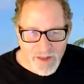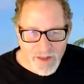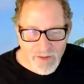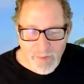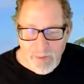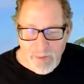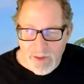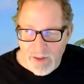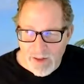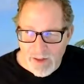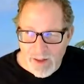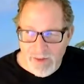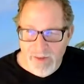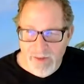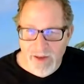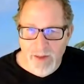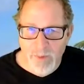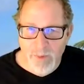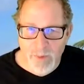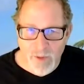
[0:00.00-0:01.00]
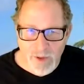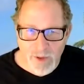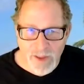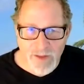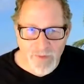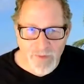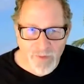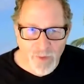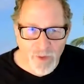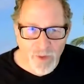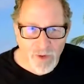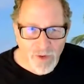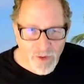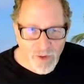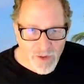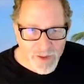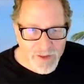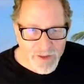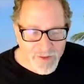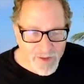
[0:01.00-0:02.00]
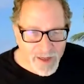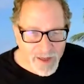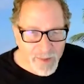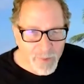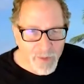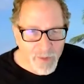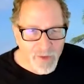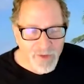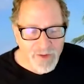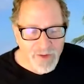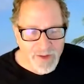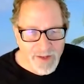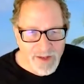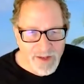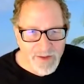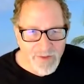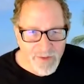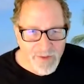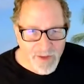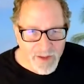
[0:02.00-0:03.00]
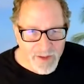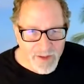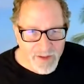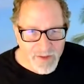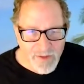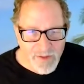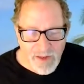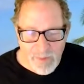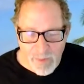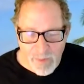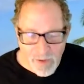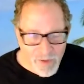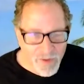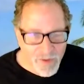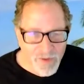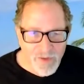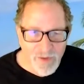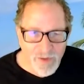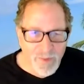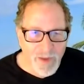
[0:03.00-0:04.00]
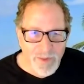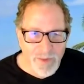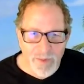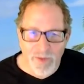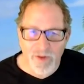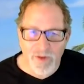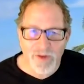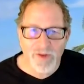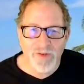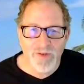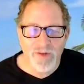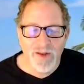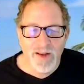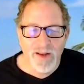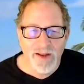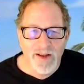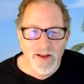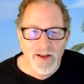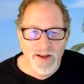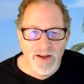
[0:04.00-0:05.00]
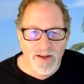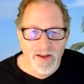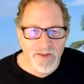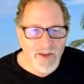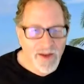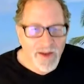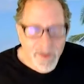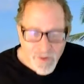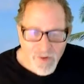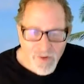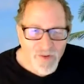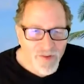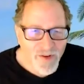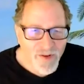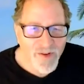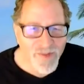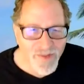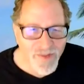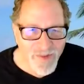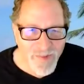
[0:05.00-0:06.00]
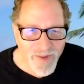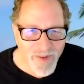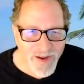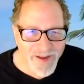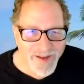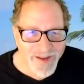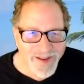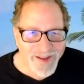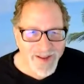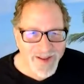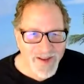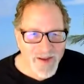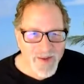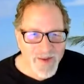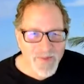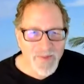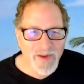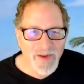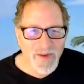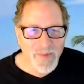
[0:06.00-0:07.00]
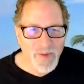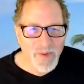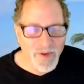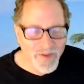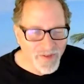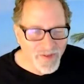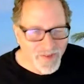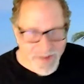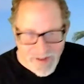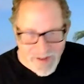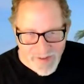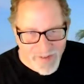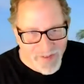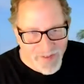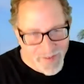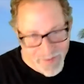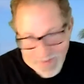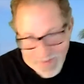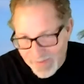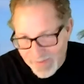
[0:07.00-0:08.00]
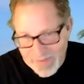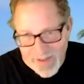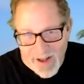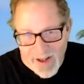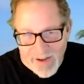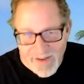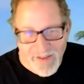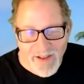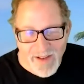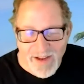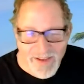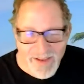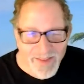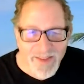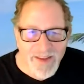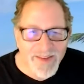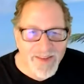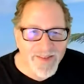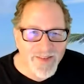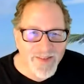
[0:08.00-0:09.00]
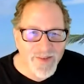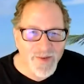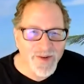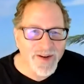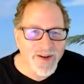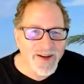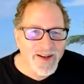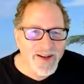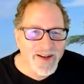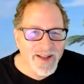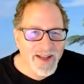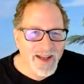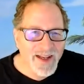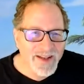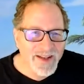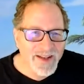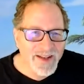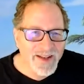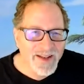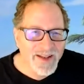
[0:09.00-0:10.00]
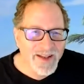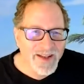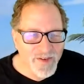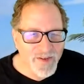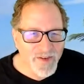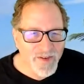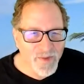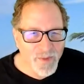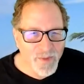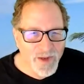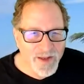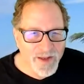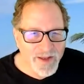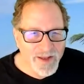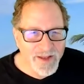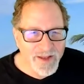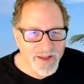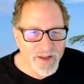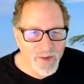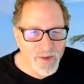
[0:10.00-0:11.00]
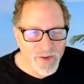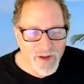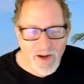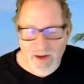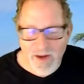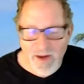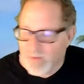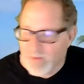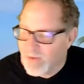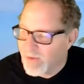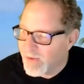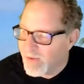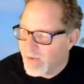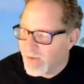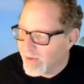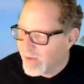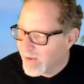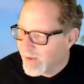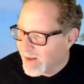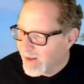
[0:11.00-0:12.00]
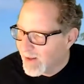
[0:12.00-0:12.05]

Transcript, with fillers: I spend a lot of time looking for good examples and case studies, and I put those in my books, and then I use those in my my presentations, not unlike this, or at conferences when I keynote conferences.